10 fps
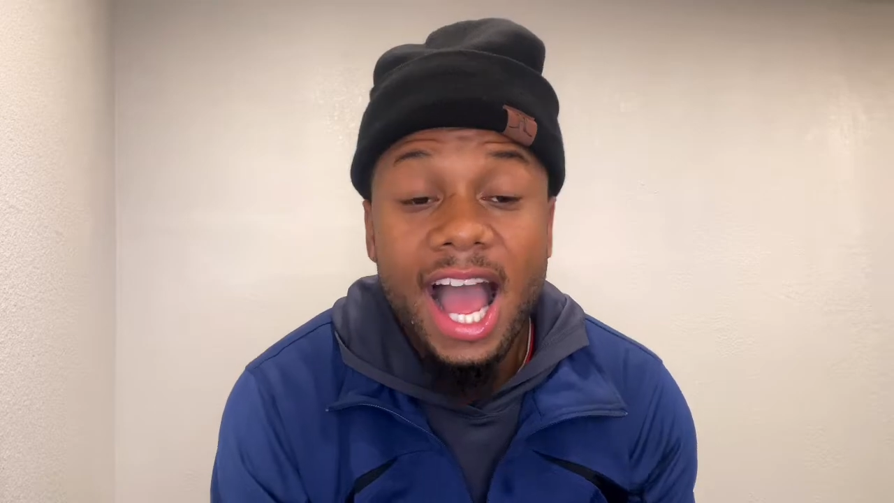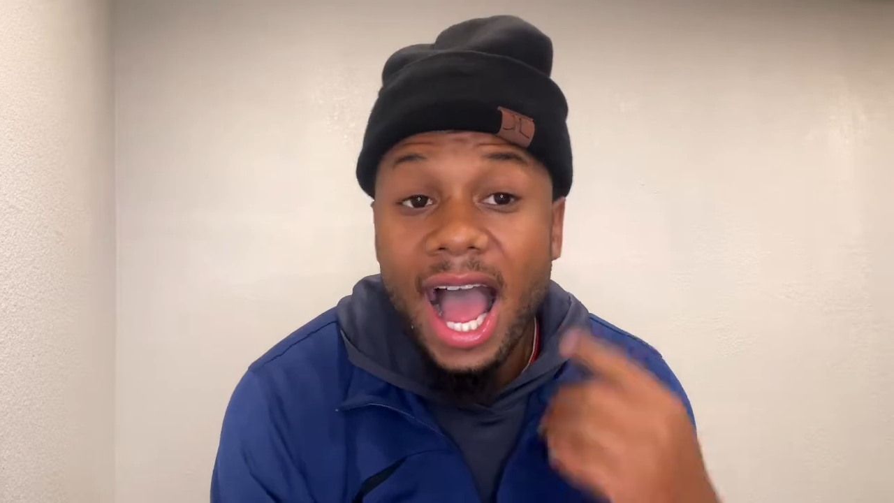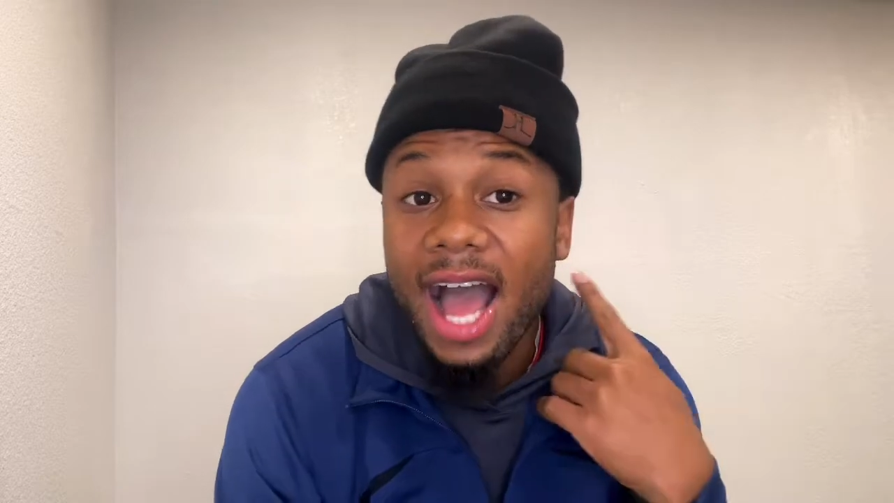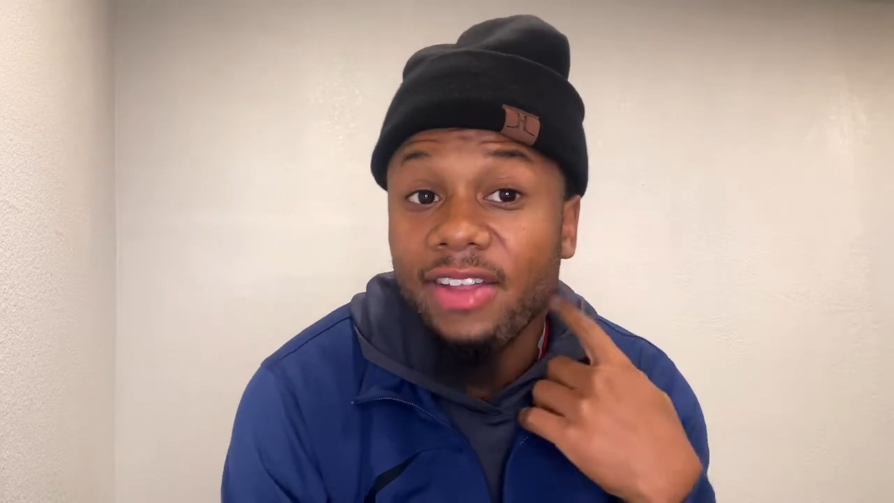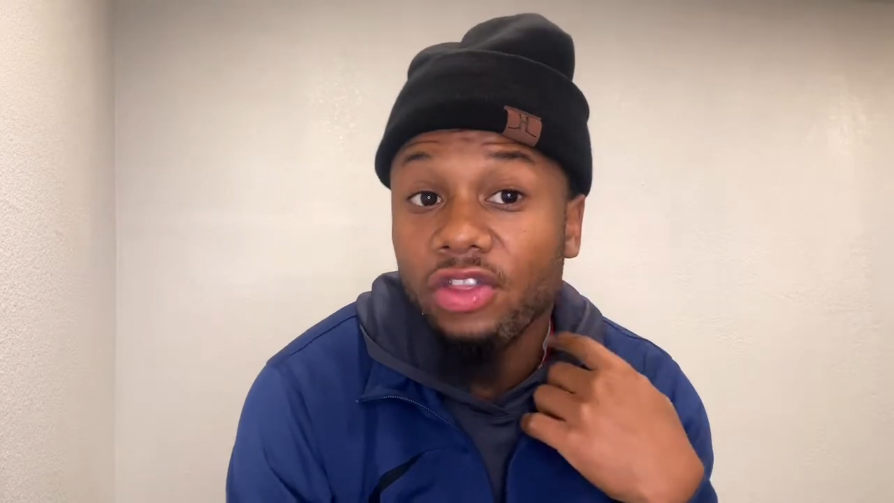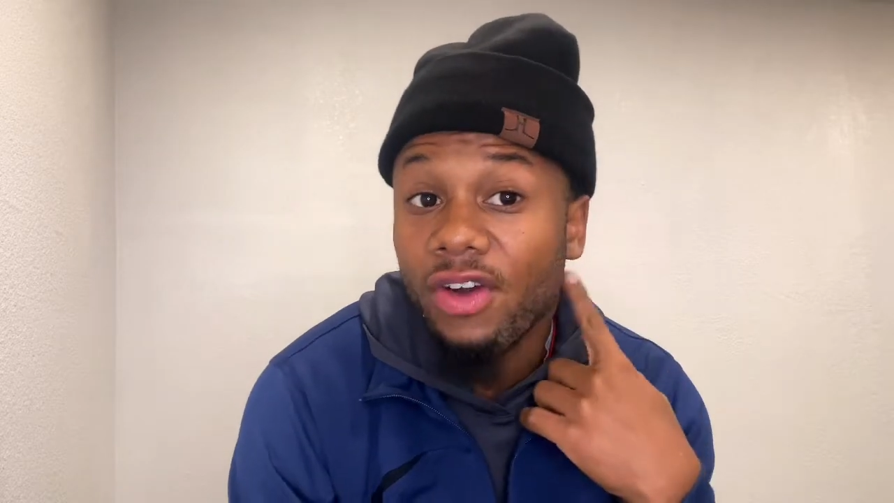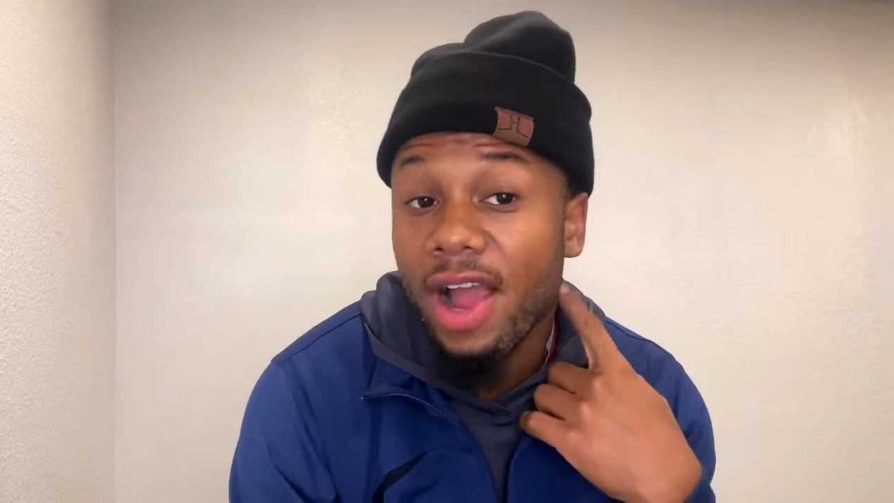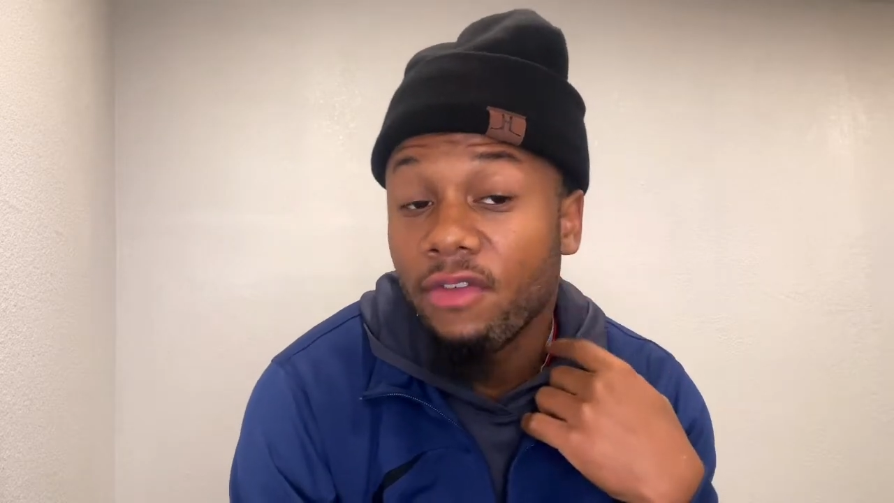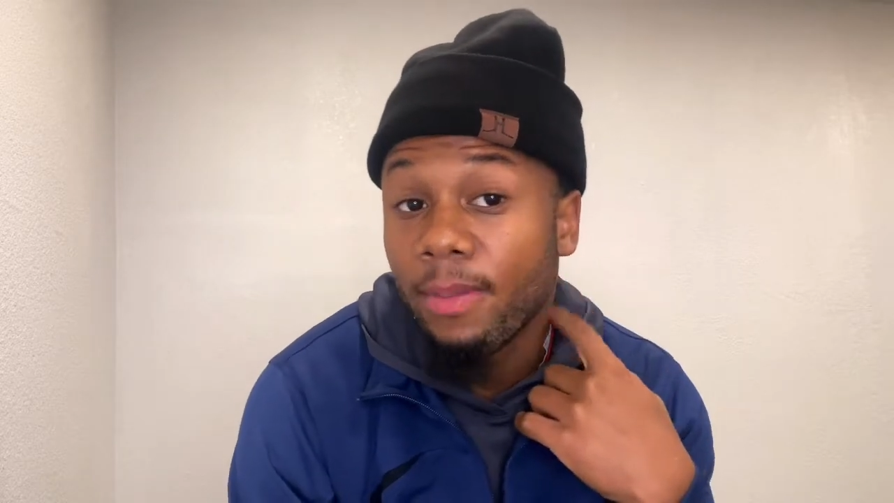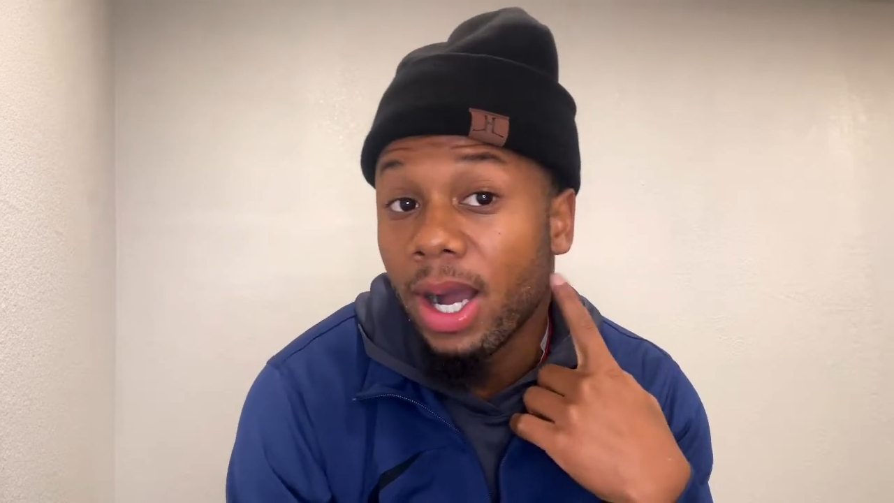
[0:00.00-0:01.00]
I
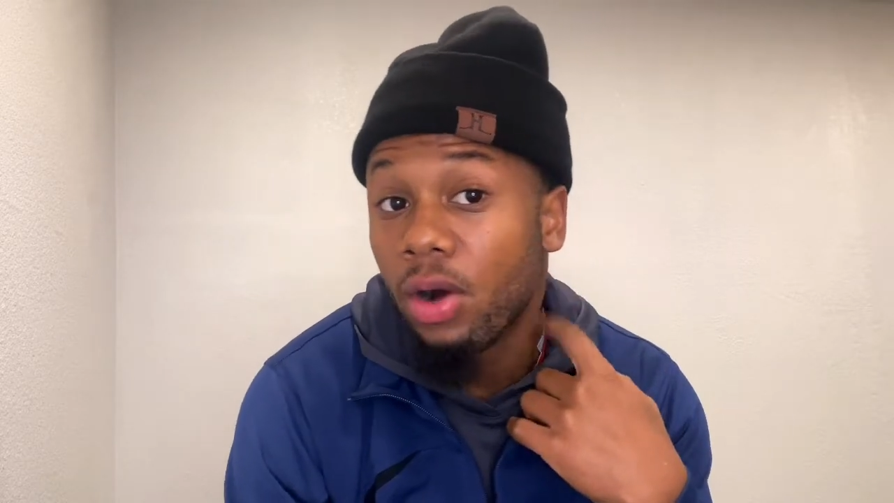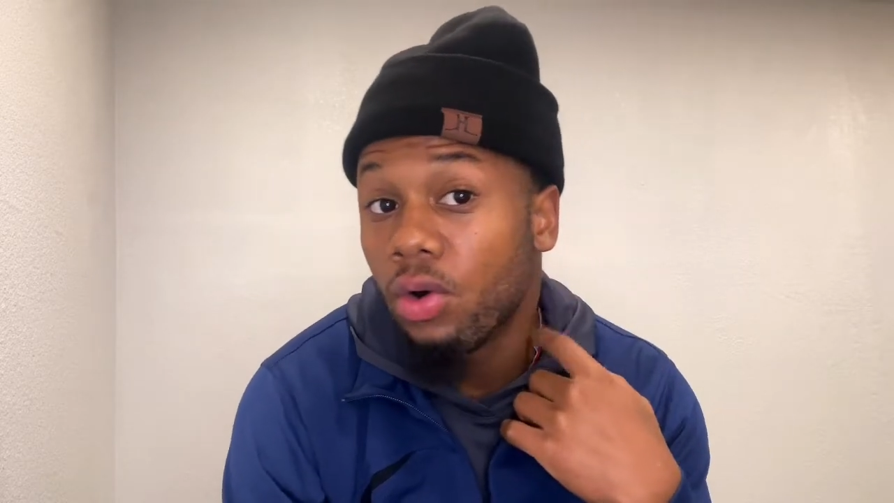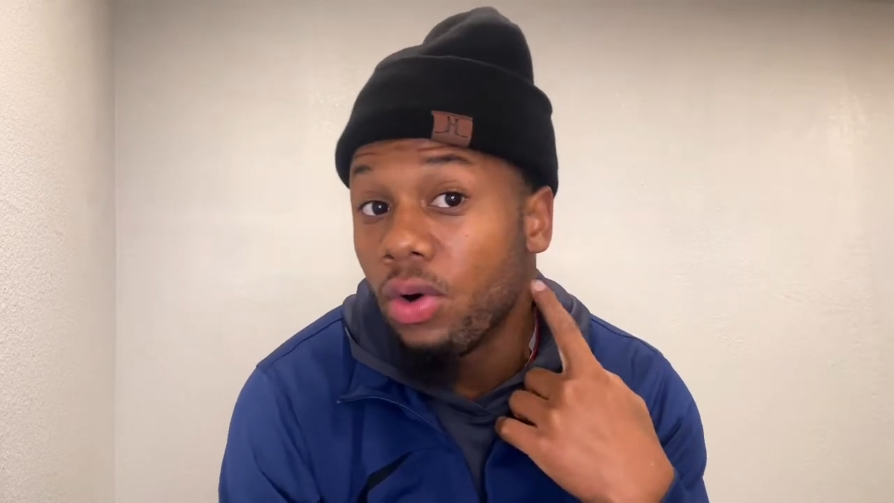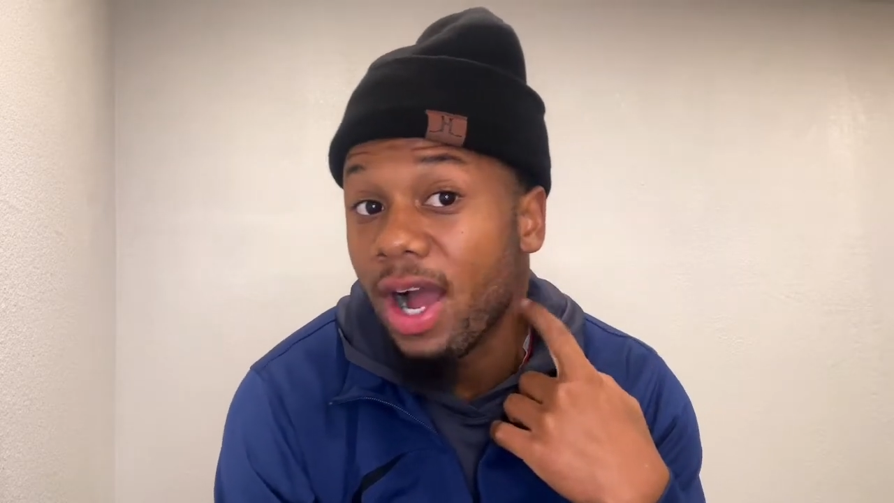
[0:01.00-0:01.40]
thrive on my own.